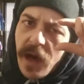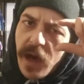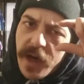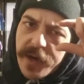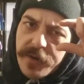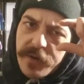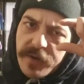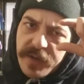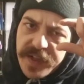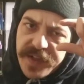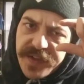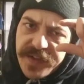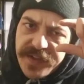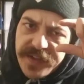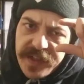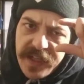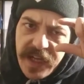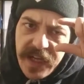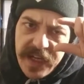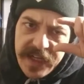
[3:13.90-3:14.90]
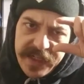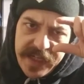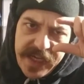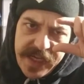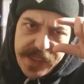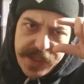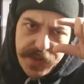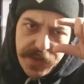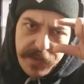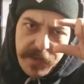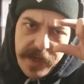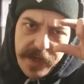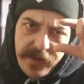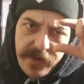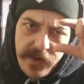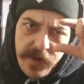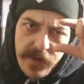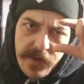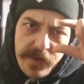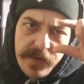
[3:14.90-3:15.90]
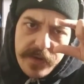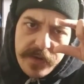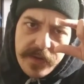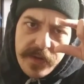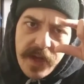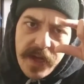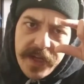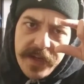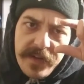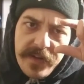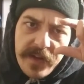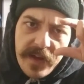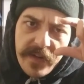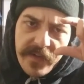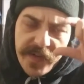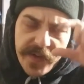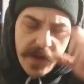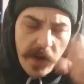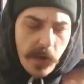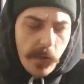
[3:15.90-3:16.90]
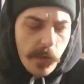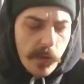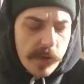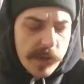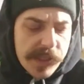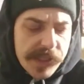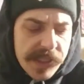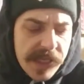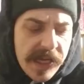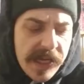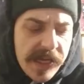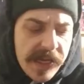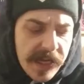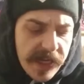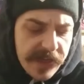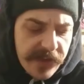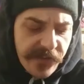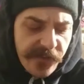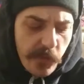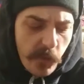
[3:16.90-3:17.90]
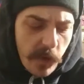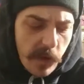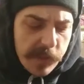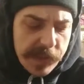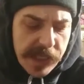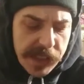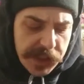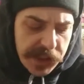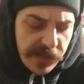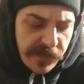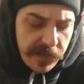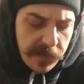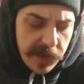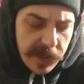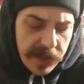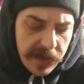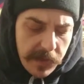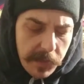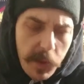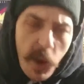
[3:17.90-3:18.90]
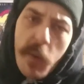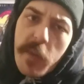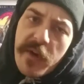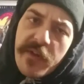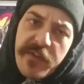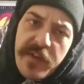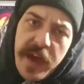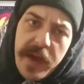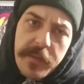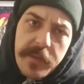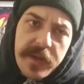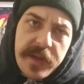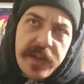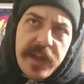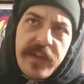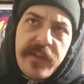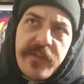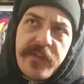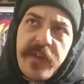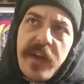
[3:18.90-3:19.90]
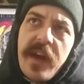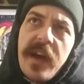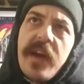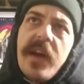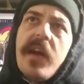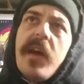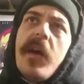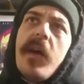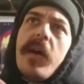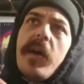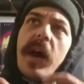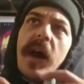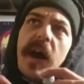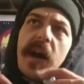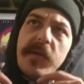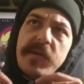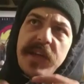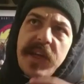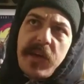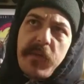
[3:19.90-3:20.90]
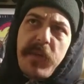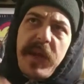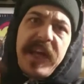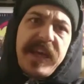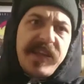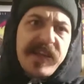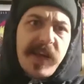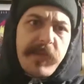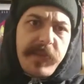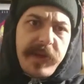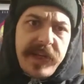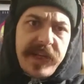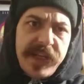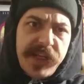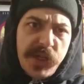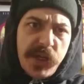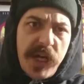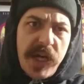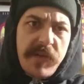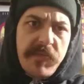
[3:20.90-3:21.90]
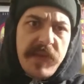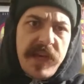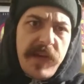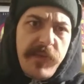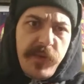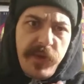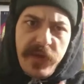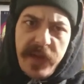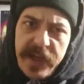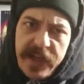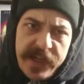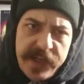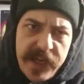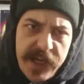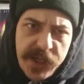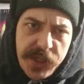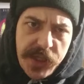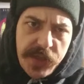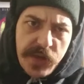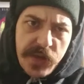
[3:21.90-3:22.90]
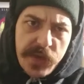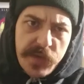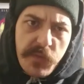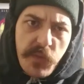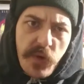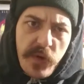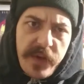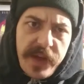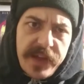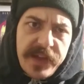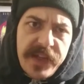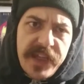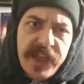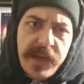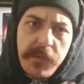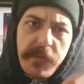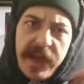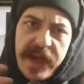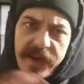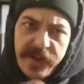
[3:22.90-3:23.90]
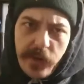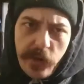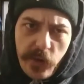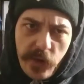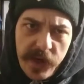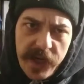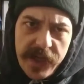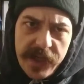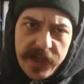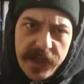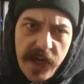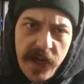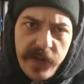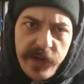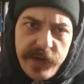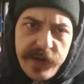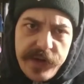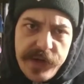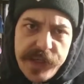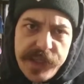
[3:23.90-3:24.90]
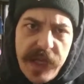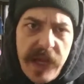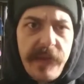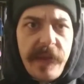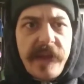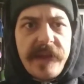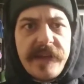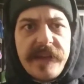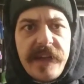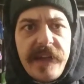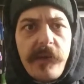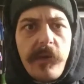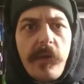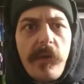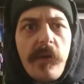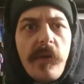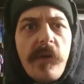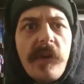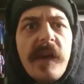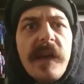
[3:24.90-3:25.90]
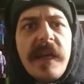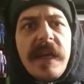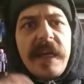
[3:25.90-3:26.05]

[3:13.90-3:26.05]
unreleased canceled micro line of Star Wars, and the 4-up's actually from a Boba Fett, but they've done a paint up in it to try and manipulate it to actually look more like the Mandalorian colors, and then did a whole